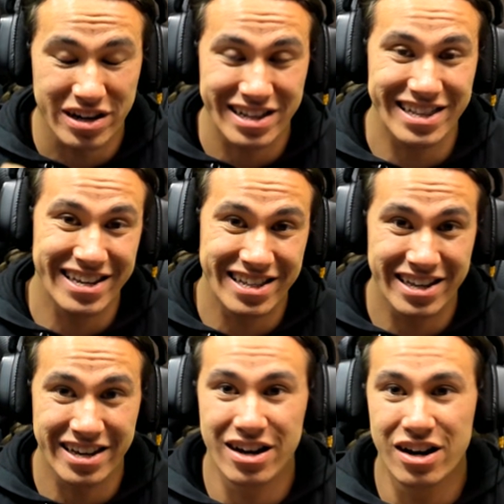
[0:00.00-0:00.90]

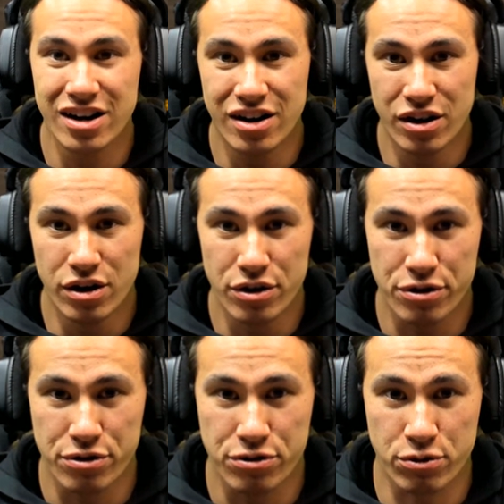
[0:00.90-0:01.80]
clearly
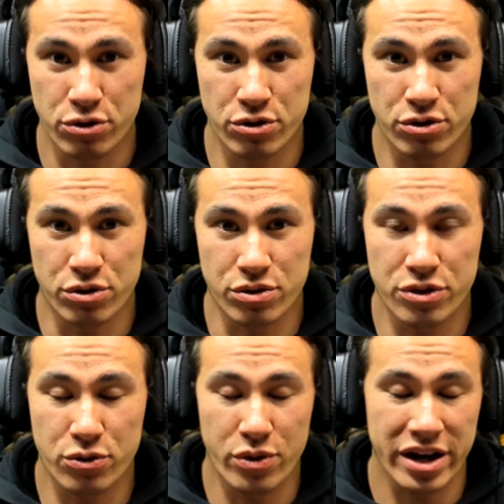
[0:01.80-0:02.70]
through
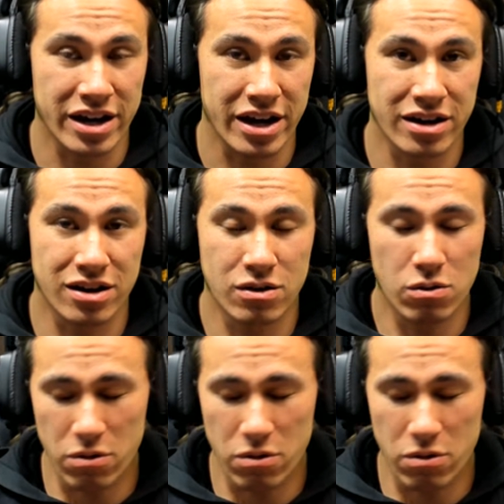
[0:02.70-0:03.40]
the radiator.